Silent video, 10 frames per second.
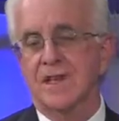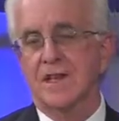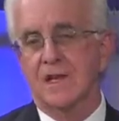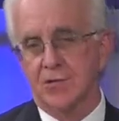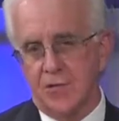
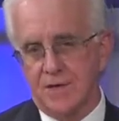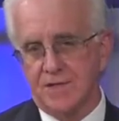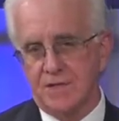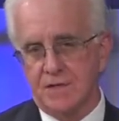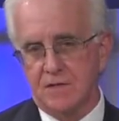
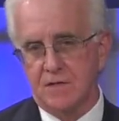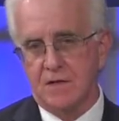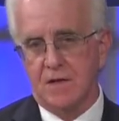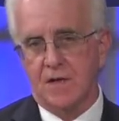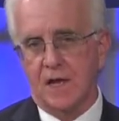increases,
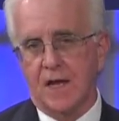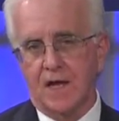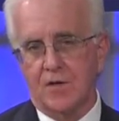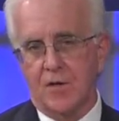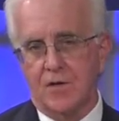
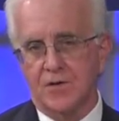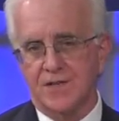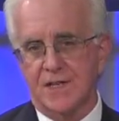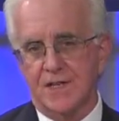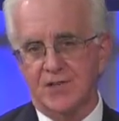and are you
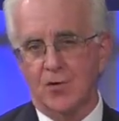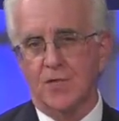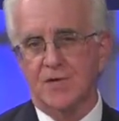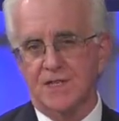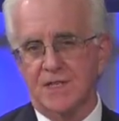seeing
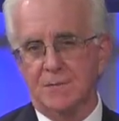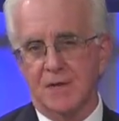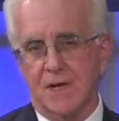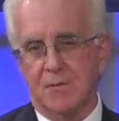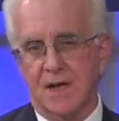services
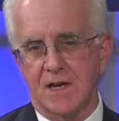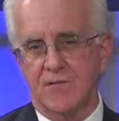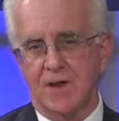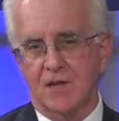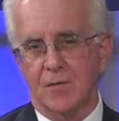being made
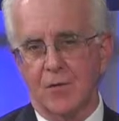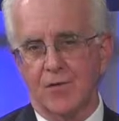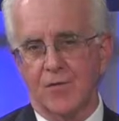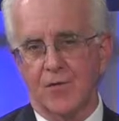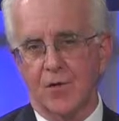
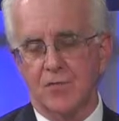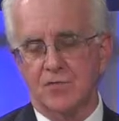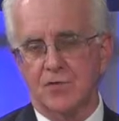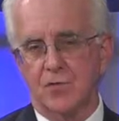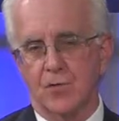available for
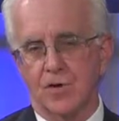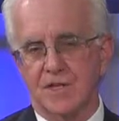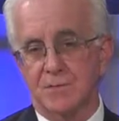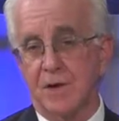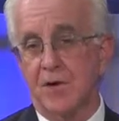those who are
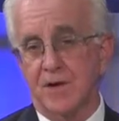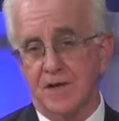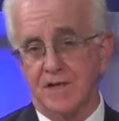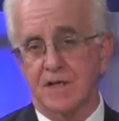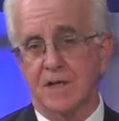
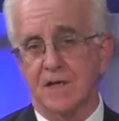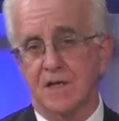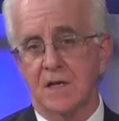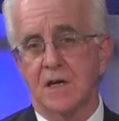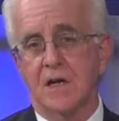
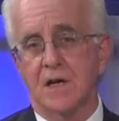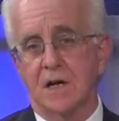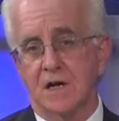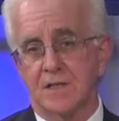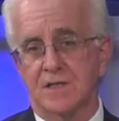experiencing
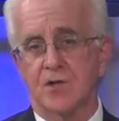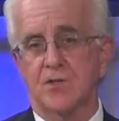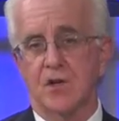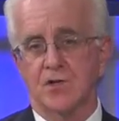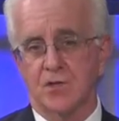
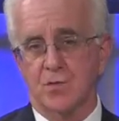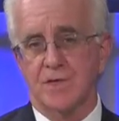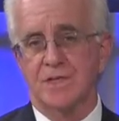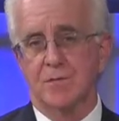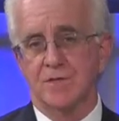situations
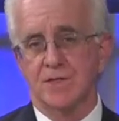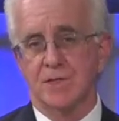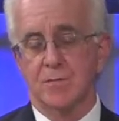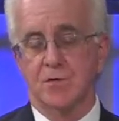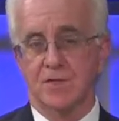with
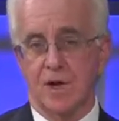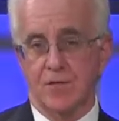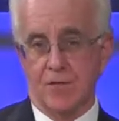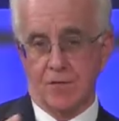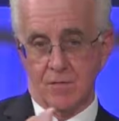substance abuse,
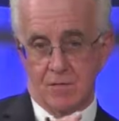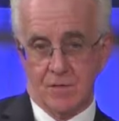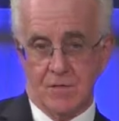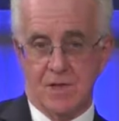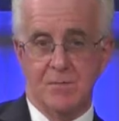either
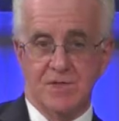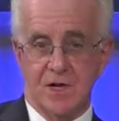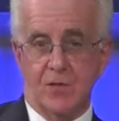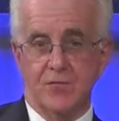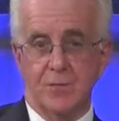
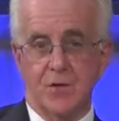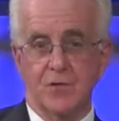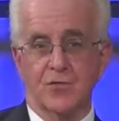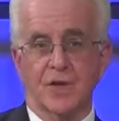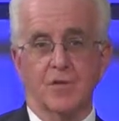themselves
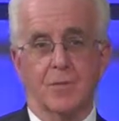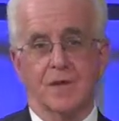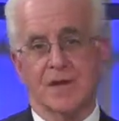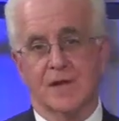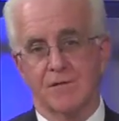abusing or
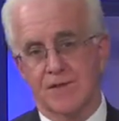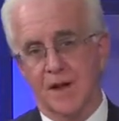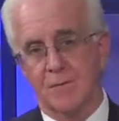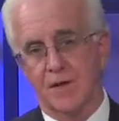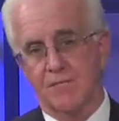being in a
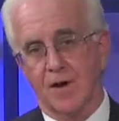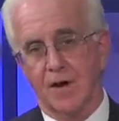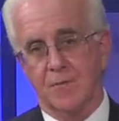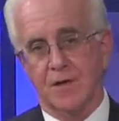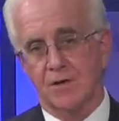family
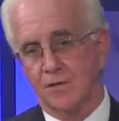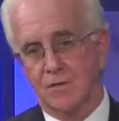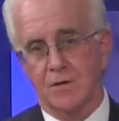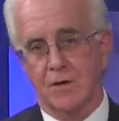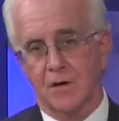environment
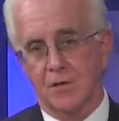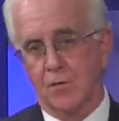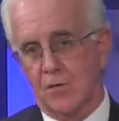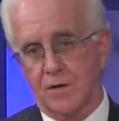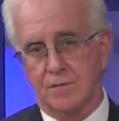
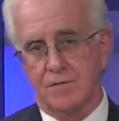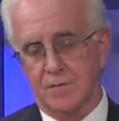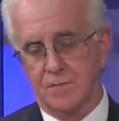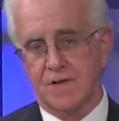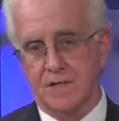or a
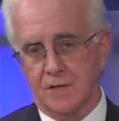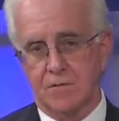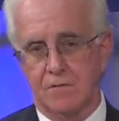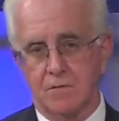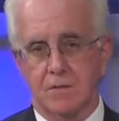domestic
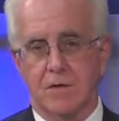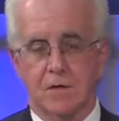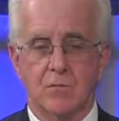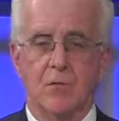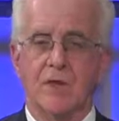
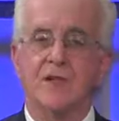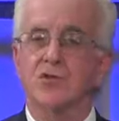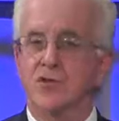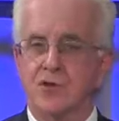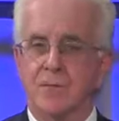
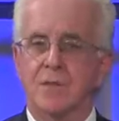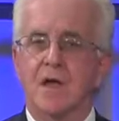relationship